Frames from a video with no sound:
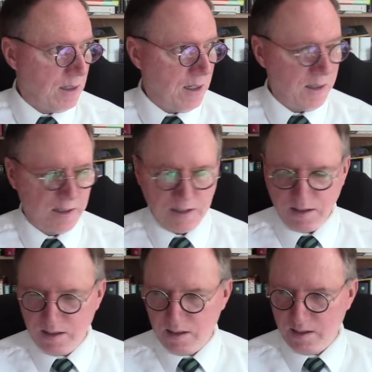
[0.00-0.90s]
I think
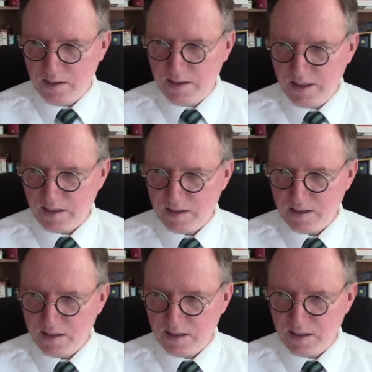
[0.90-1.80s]
uh, now
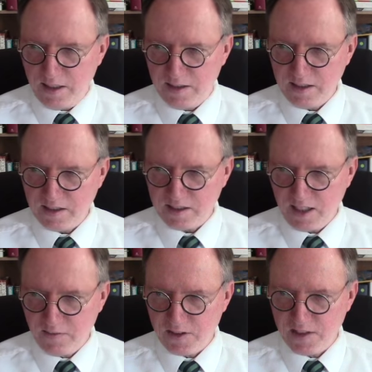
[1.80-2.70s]
I think the
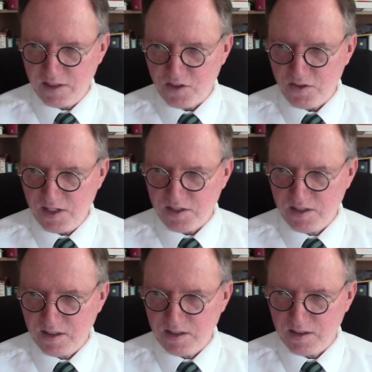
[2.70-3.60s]
title of it is trans.
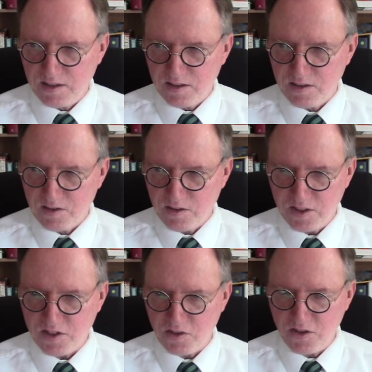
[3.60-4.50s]

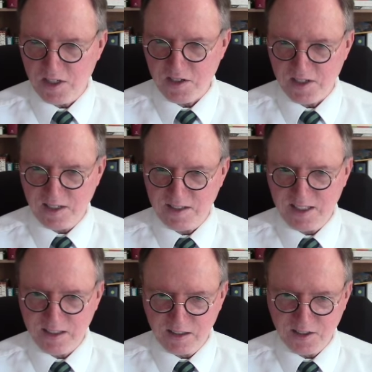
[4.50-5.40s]
Christian
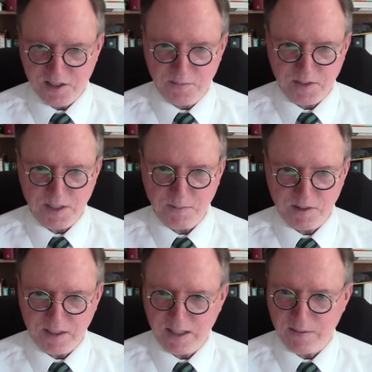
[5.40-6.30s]
Transcendentalism, something
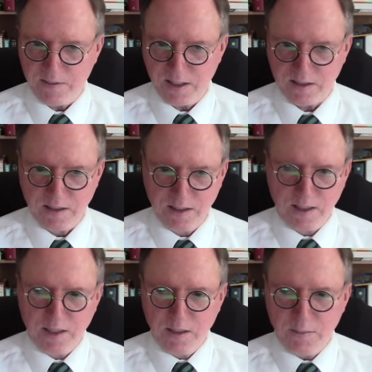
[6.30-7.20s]
to that effect.
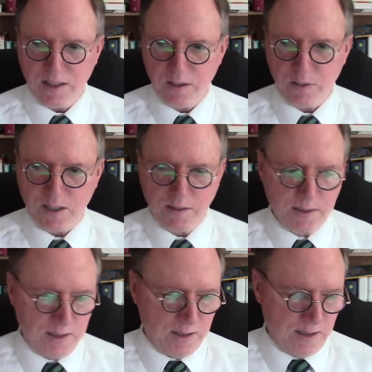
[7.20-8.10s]
But anyway,
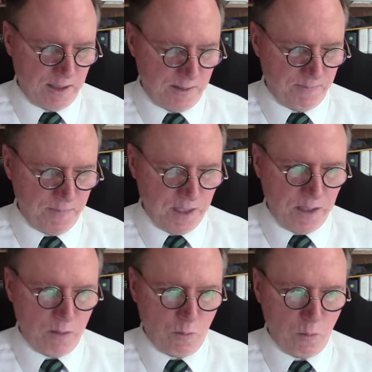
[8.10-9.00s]
um,
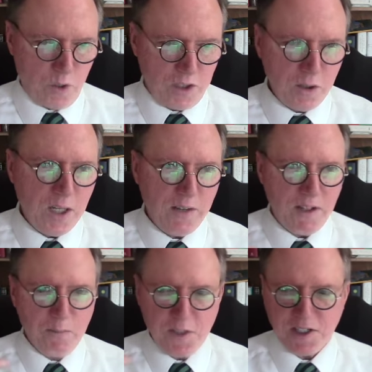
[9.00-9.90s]
we do have
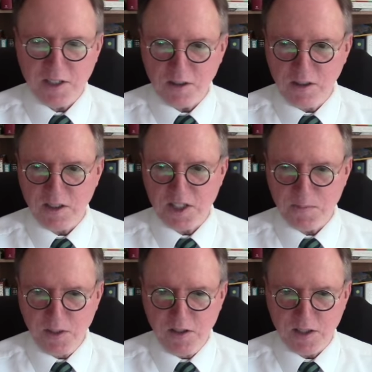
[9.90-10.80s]
a mystical
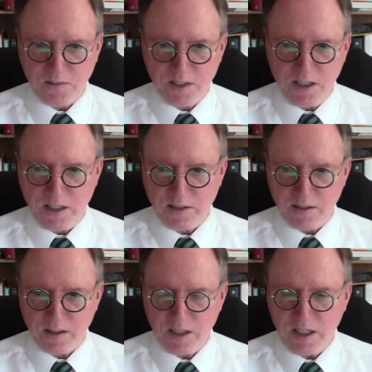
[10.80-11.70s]
experience of God.
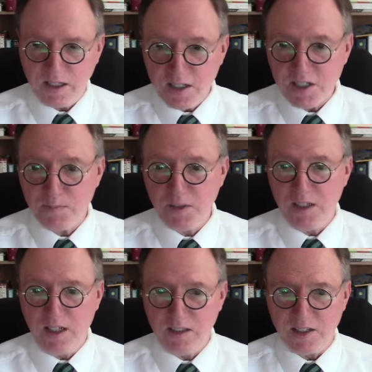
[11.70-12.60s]
God is
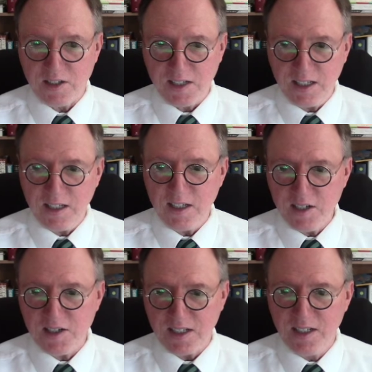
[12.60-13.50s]
beyond us. He
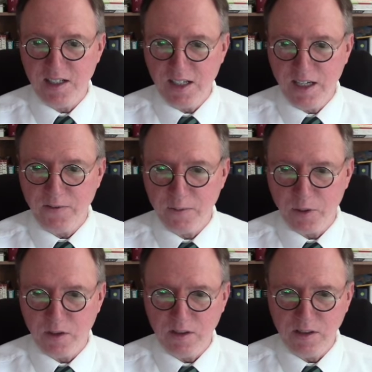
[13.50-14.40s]
is
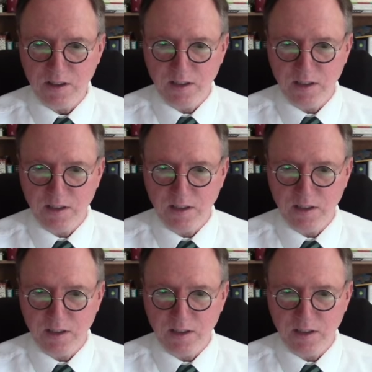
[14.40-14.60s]
ineffable.